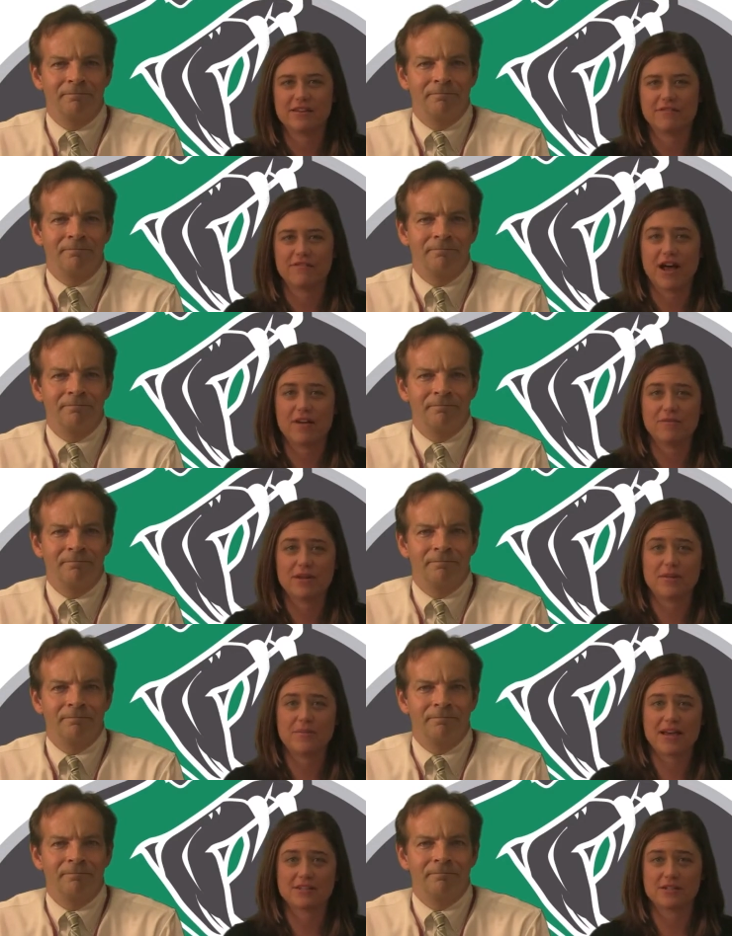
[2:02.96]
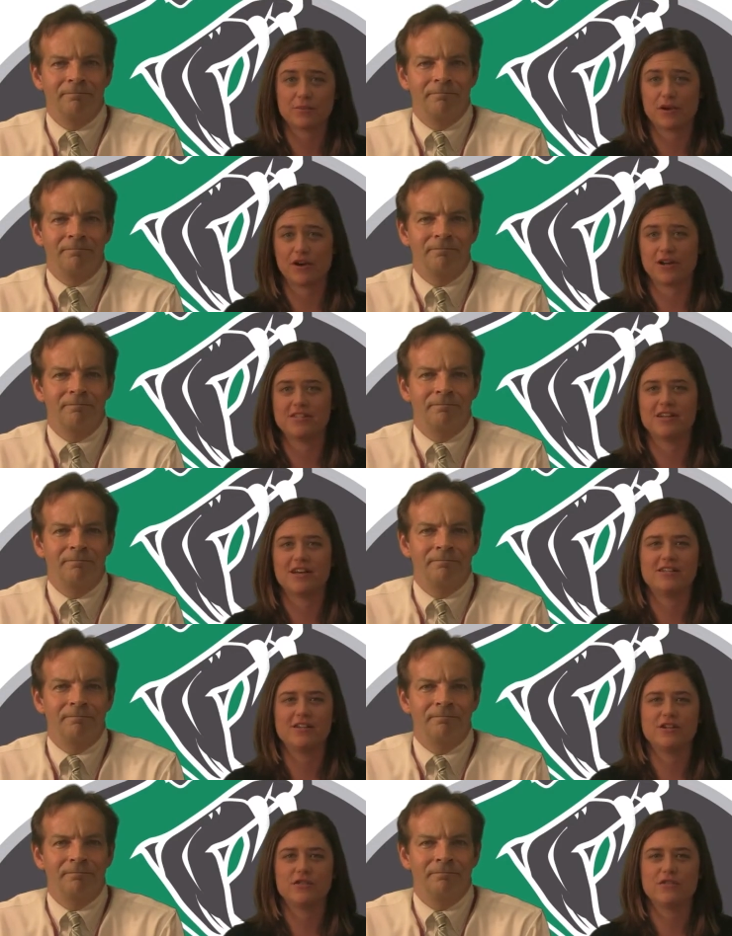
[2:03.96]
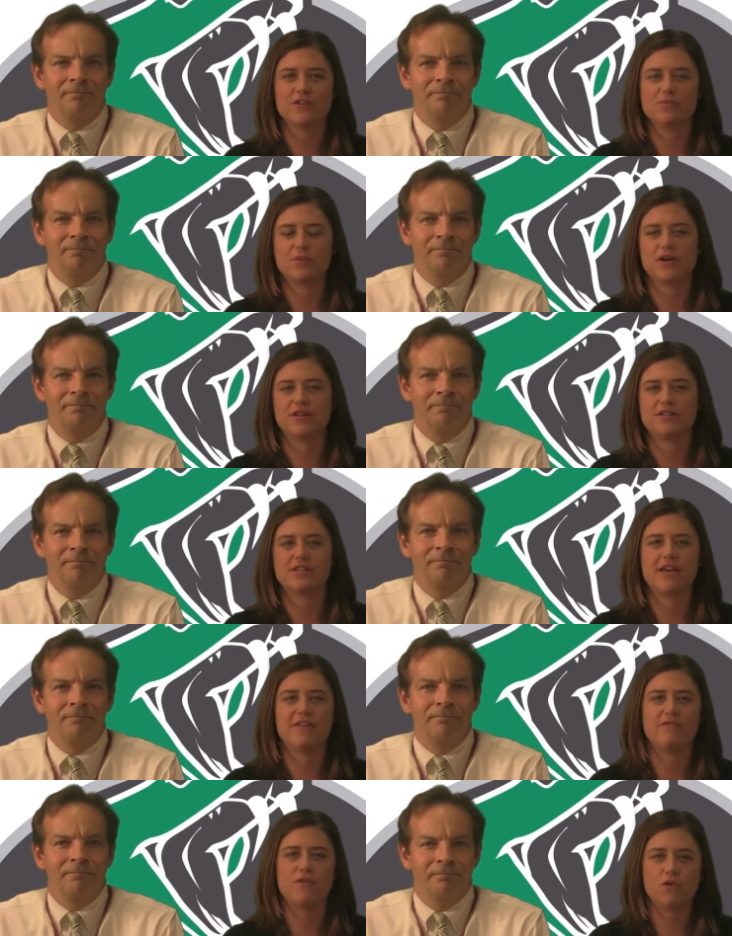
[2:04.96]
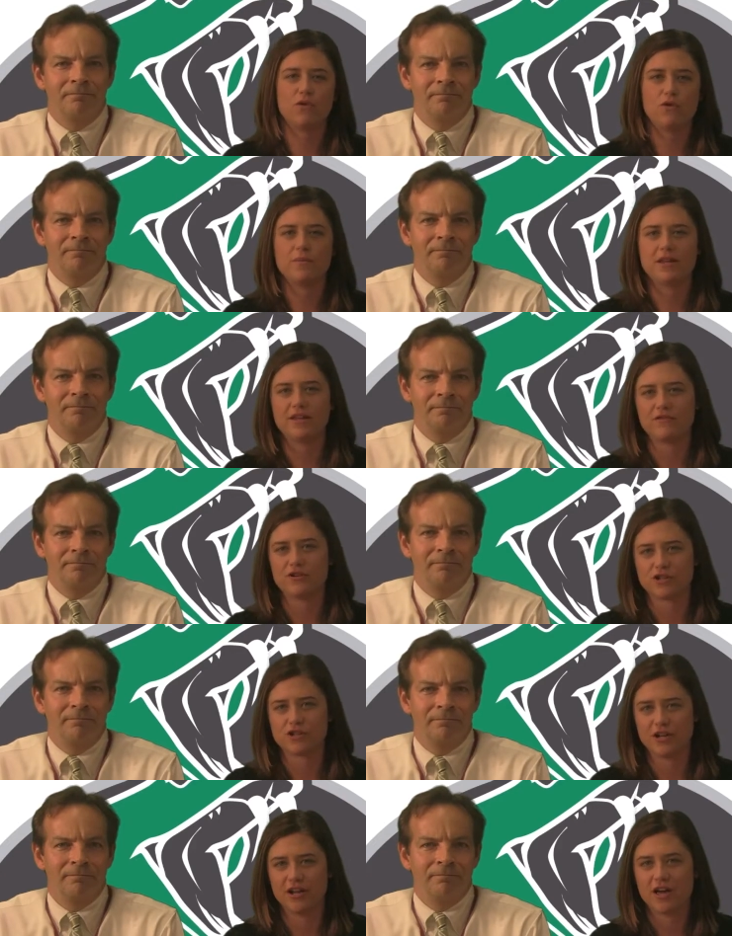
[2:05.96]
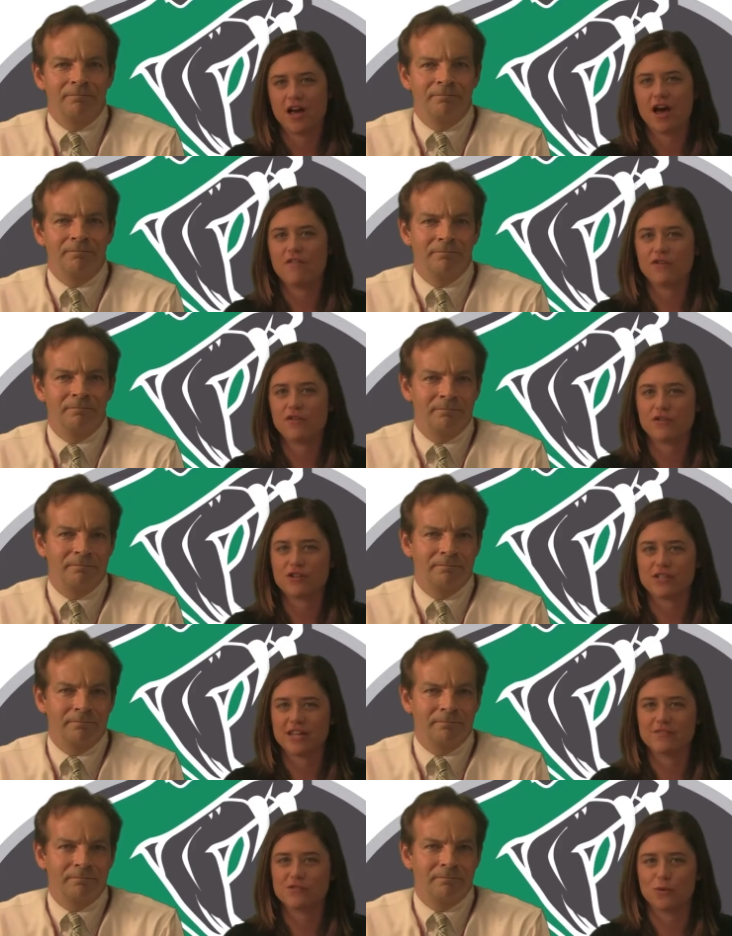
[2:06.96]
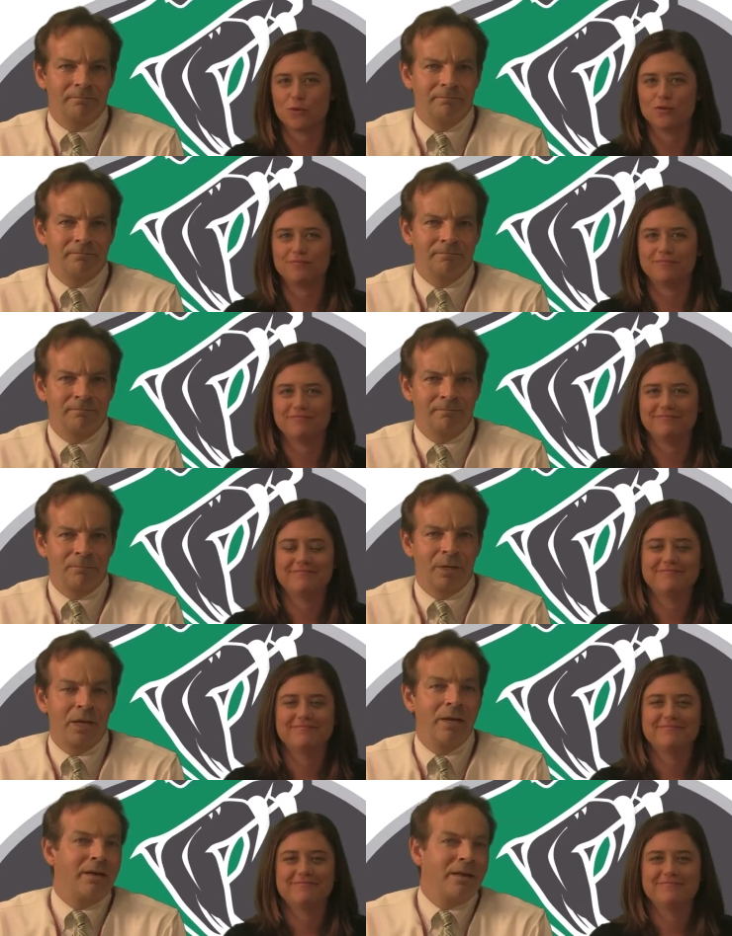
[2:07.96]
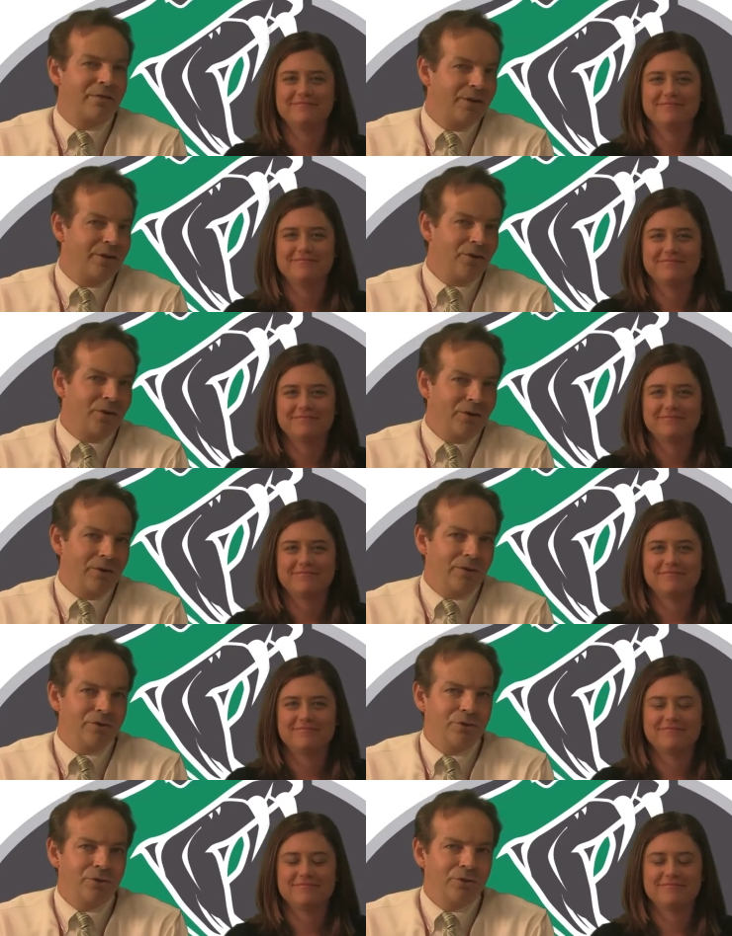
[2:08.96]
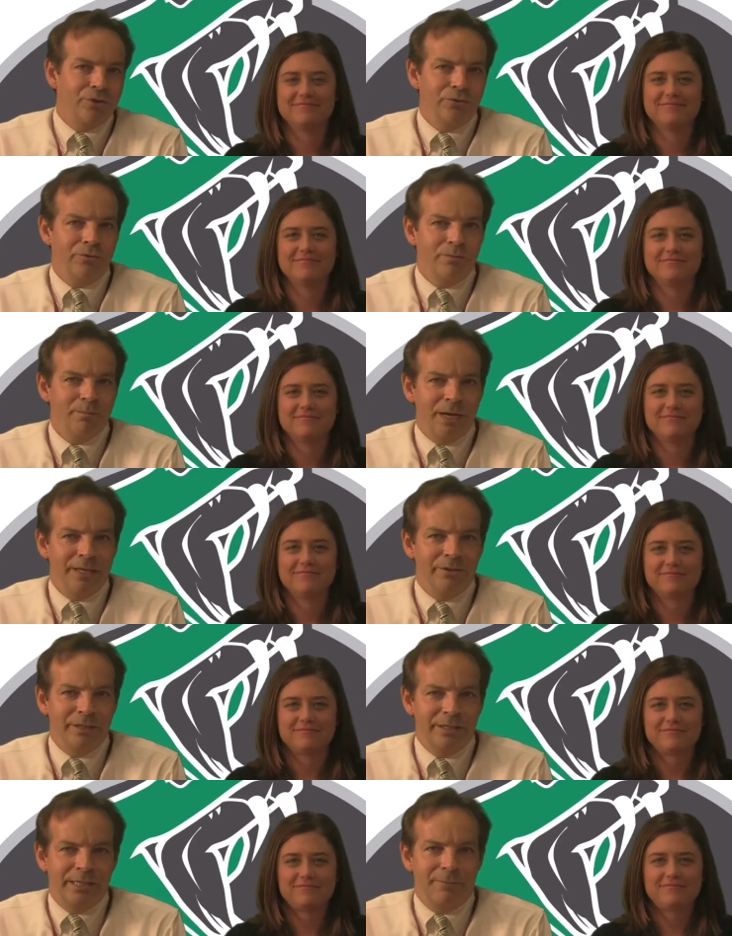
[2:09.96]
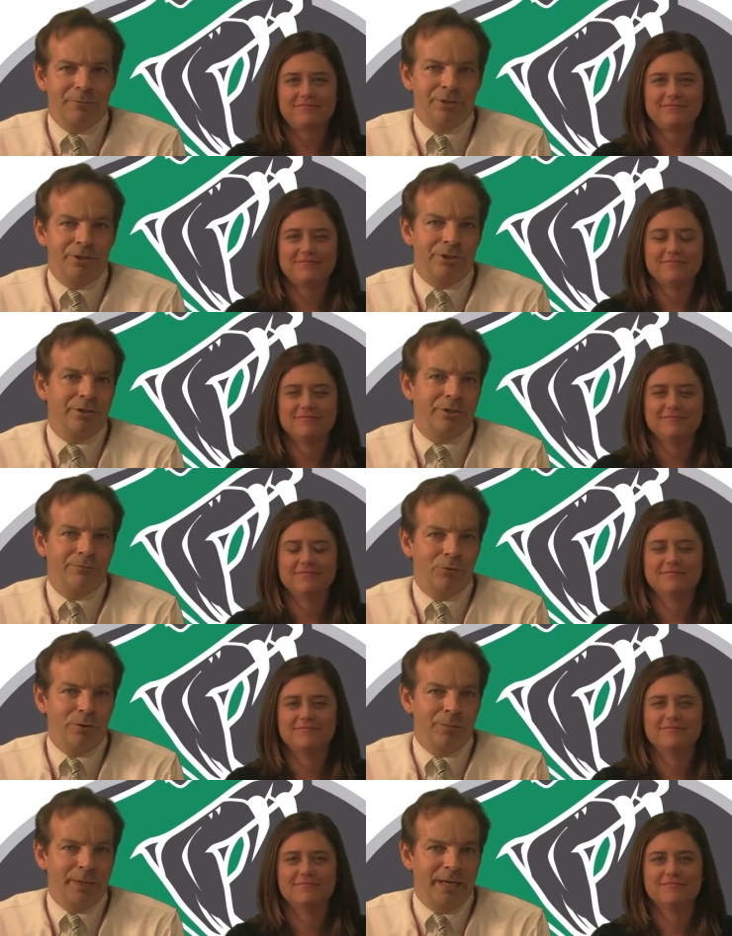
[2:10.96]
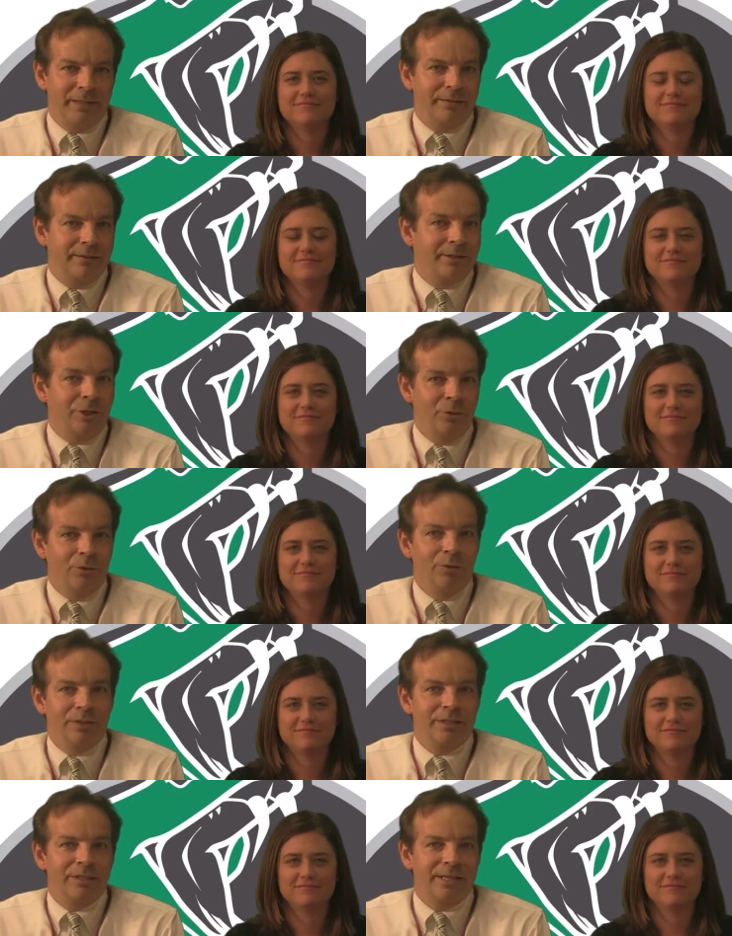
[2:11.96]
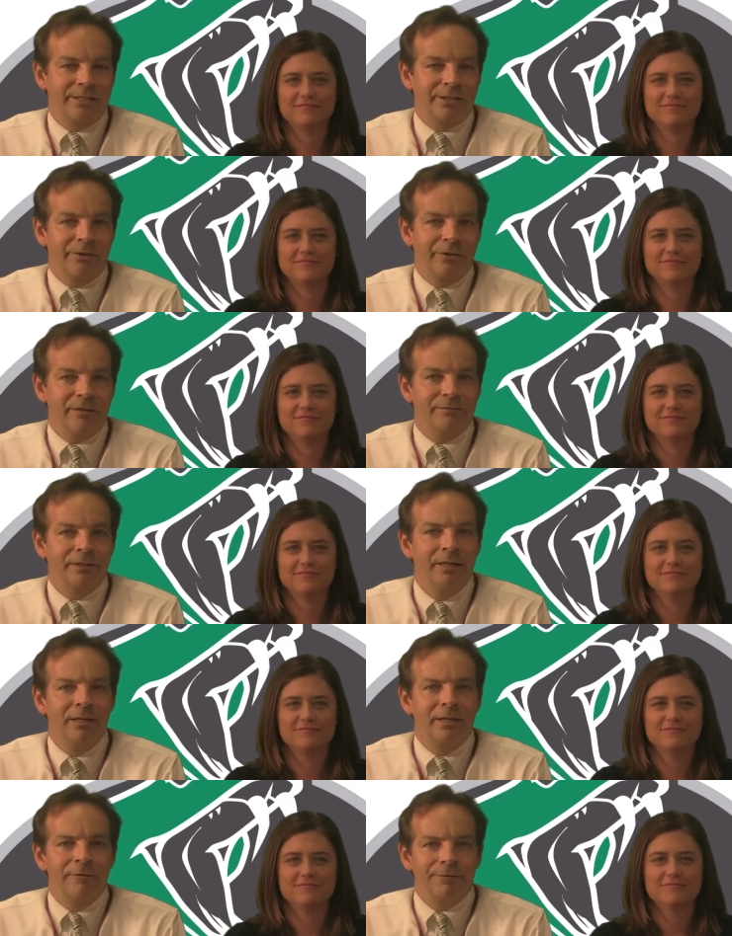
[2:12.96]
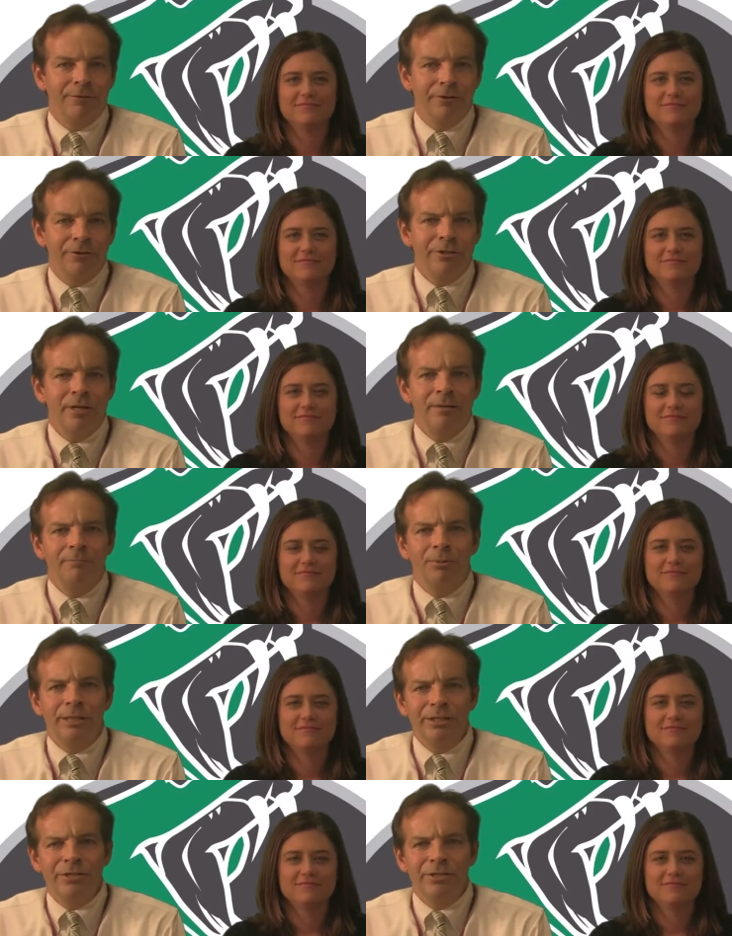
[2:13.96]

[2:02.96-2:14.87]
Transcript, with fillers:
Speaker 1: 5 minute passing periods until you've experienced a full mini version of your first day of school.
Speaker 2: There are two minor exceptions to the format that you will want to take note of. First, please